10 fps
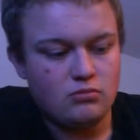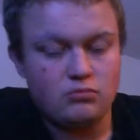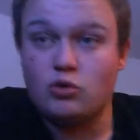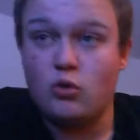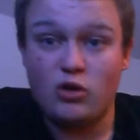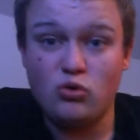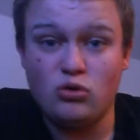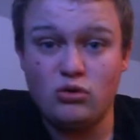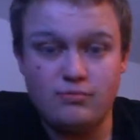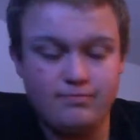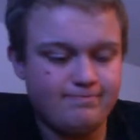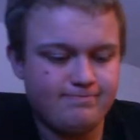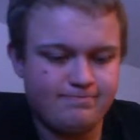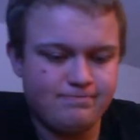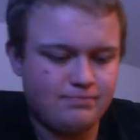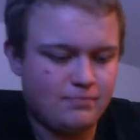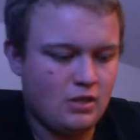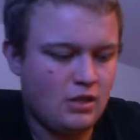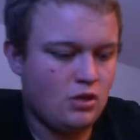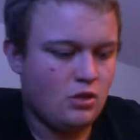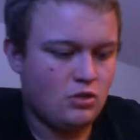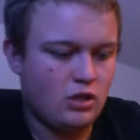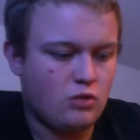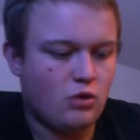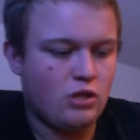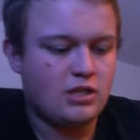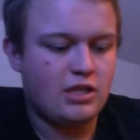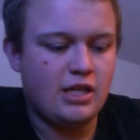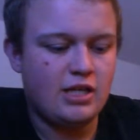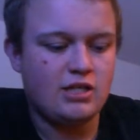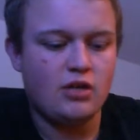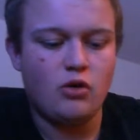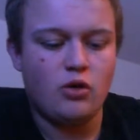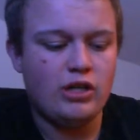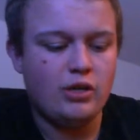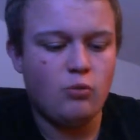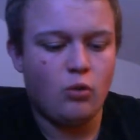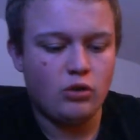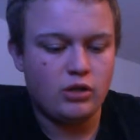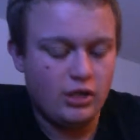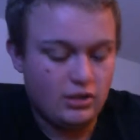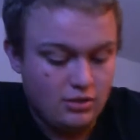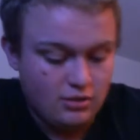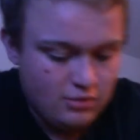it's quite good. So this one is the senor A1 kit.